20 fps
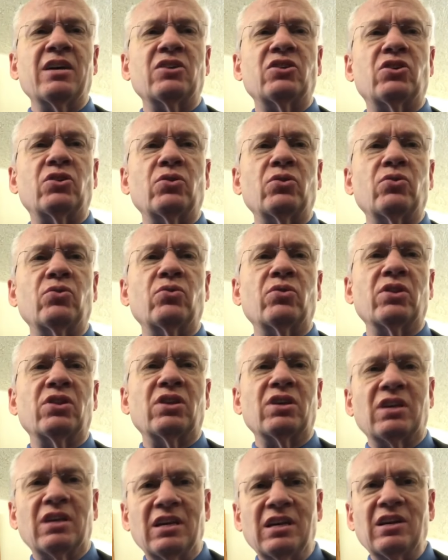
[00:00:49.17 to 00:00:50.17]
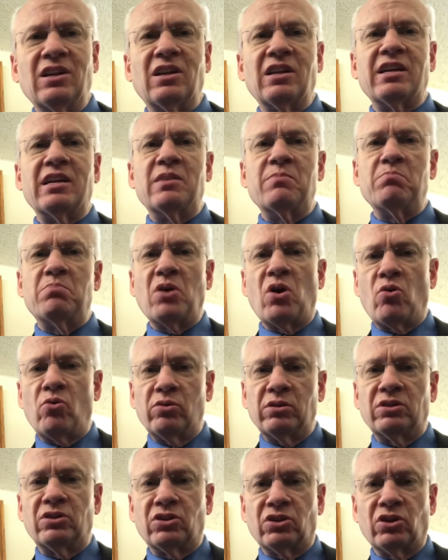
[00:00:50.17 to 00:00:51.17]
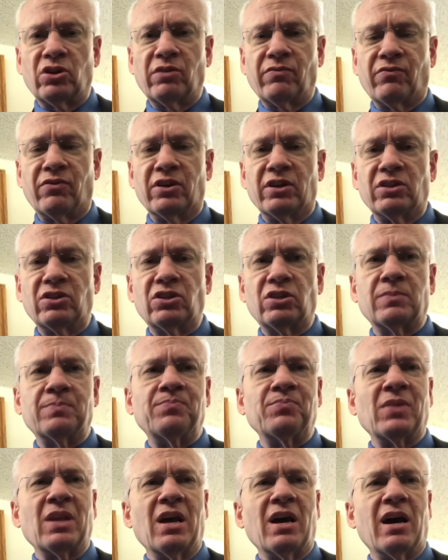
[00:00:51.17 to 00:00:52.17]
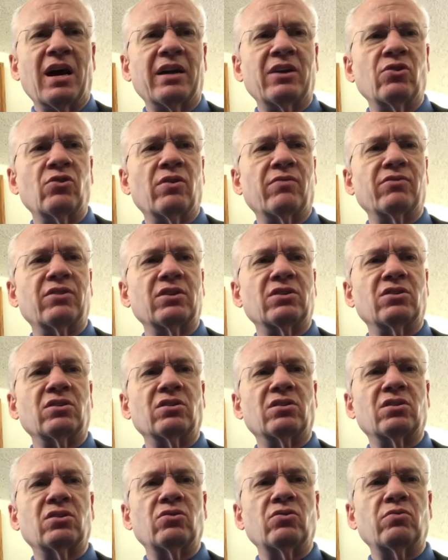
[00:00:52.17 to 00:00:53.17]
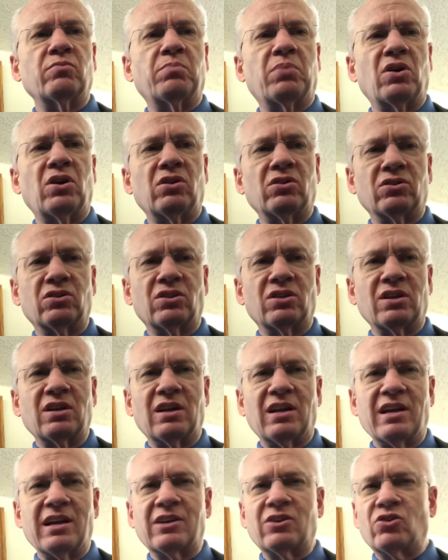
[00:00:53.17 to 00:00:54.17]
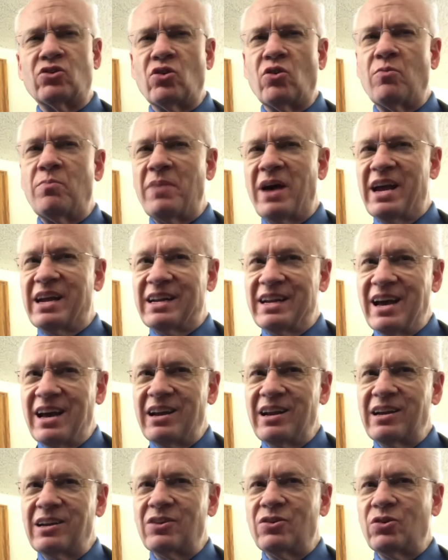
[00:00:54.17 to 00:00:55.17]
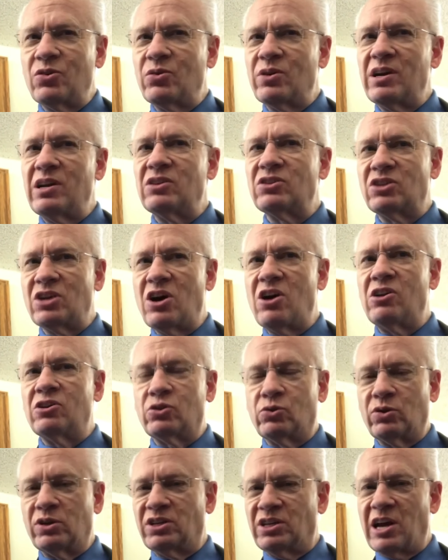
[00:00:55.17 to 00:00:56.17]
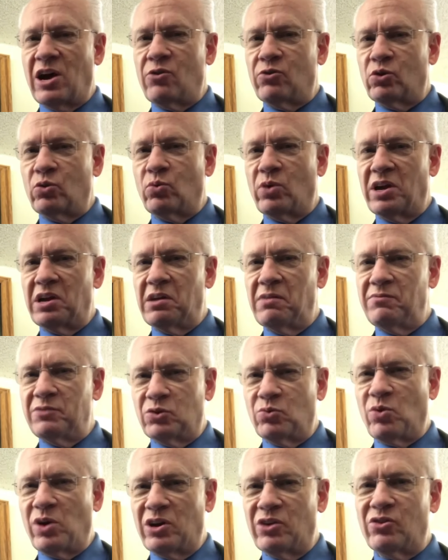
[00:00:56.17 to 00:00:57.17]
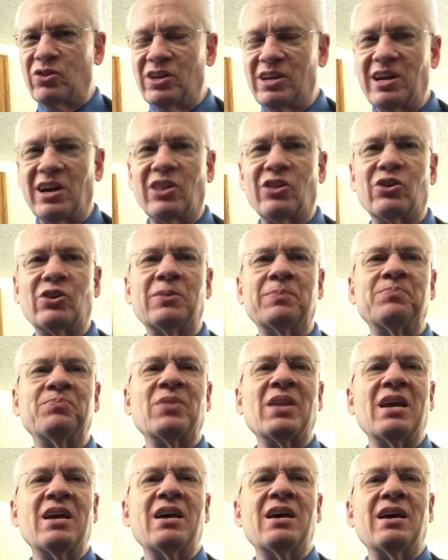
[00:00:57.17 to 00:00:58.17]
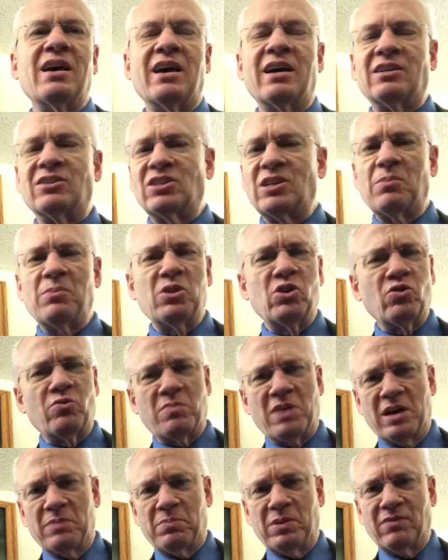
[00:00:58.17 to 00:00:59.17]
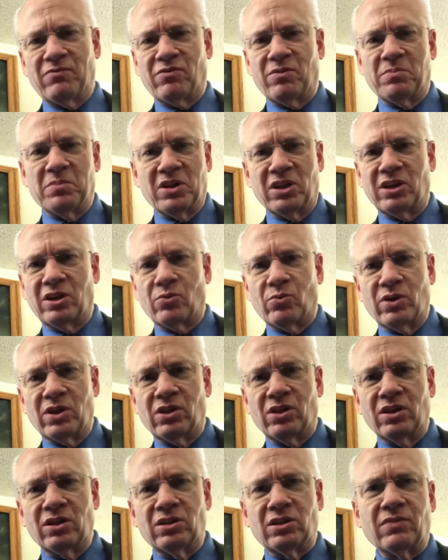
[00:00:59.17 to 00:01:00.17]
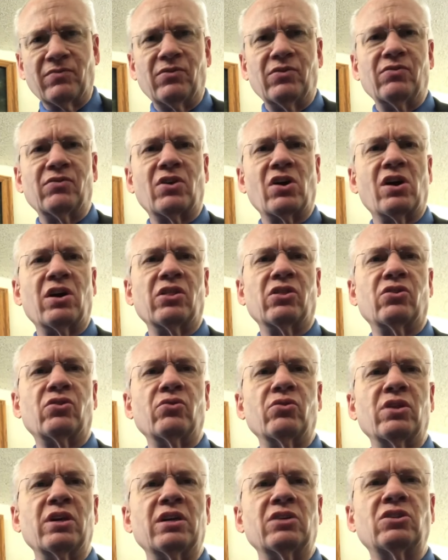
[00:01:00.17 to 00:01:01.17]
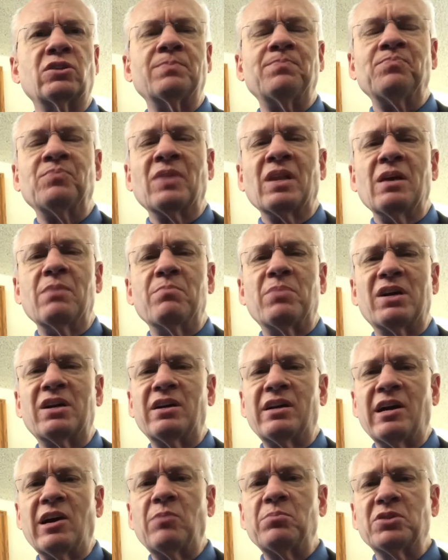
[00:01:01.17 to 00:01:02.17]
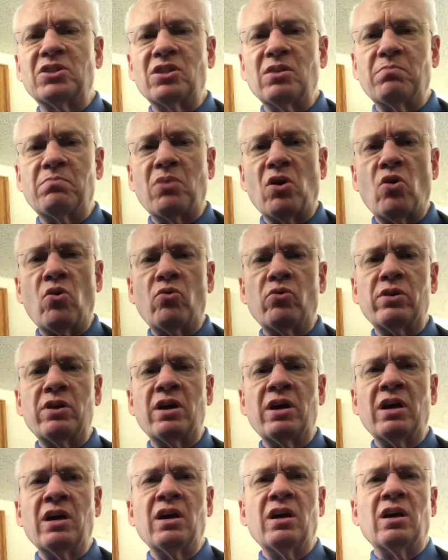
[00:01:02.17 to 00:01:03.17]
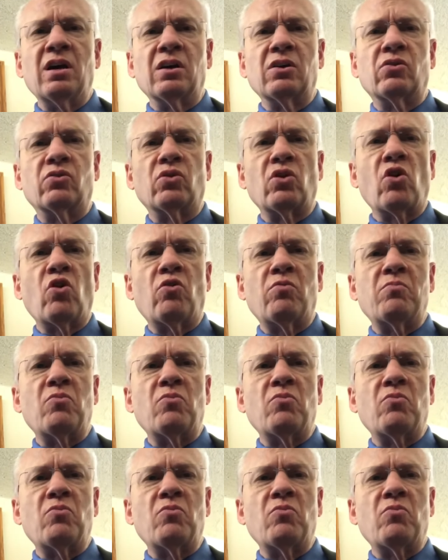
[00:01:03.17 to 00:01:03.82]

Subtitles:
to the healing bone surface. I don't know if this is through pulsed electromagnetic or else ultrasound waves, one or the other. And some of you might be familiar with this if you've gone through this, but it helps the bone grow